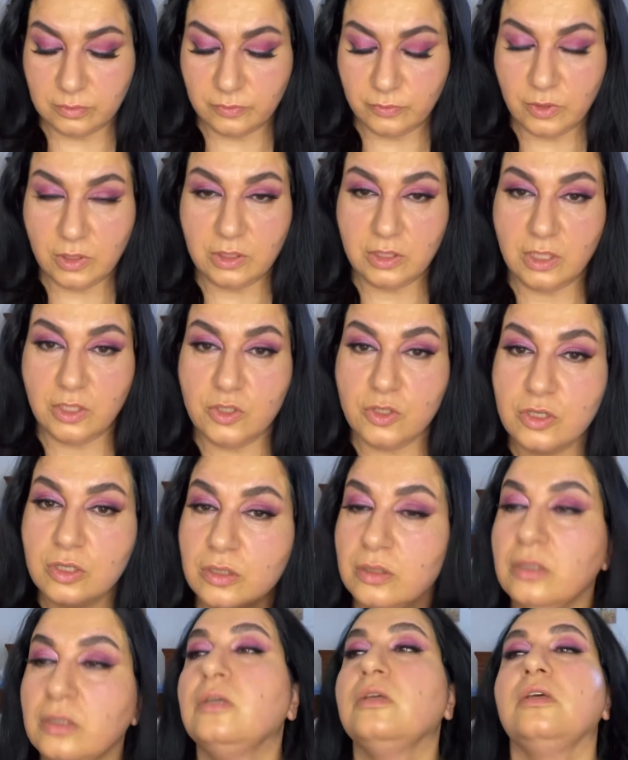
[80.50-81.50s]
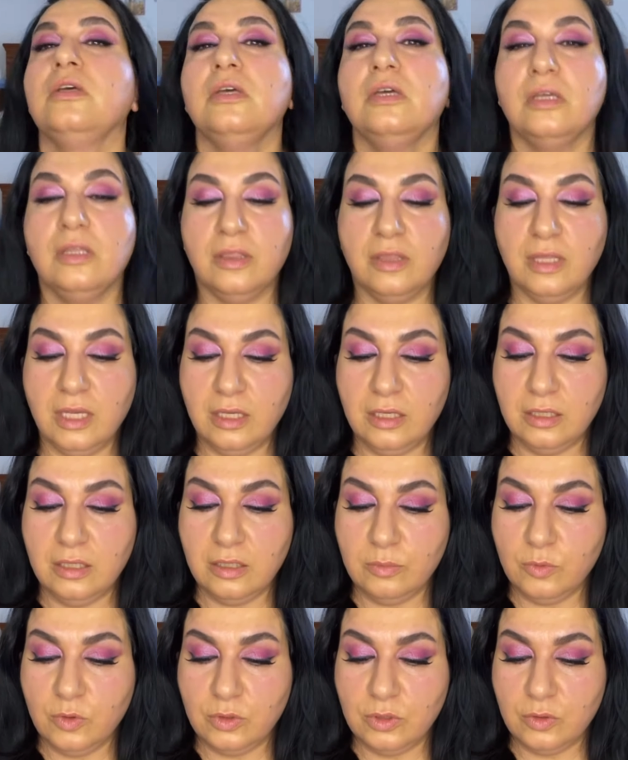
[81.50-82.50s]
foundation. Then
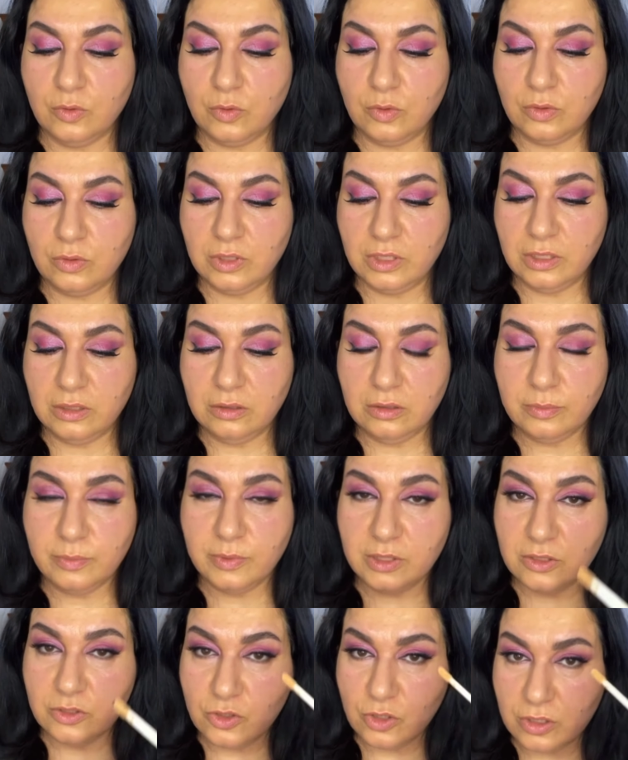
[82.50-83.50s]
I'm gonna go a little bit,